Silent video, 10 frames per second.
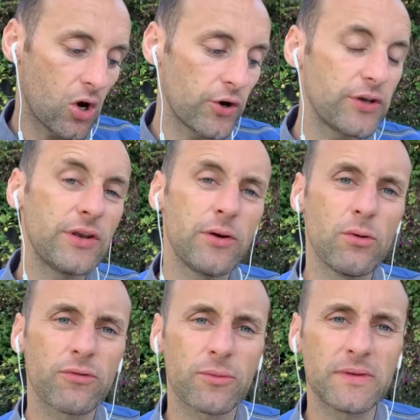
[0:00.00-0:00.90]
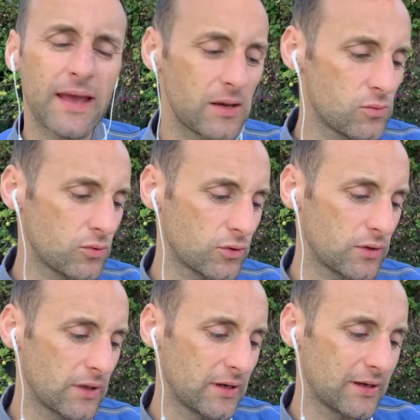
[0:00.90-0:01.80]
I knew from day
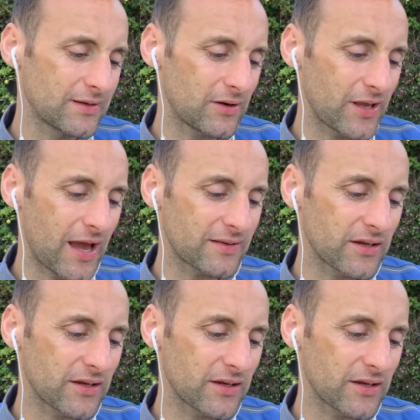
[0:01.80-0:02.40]
one that I had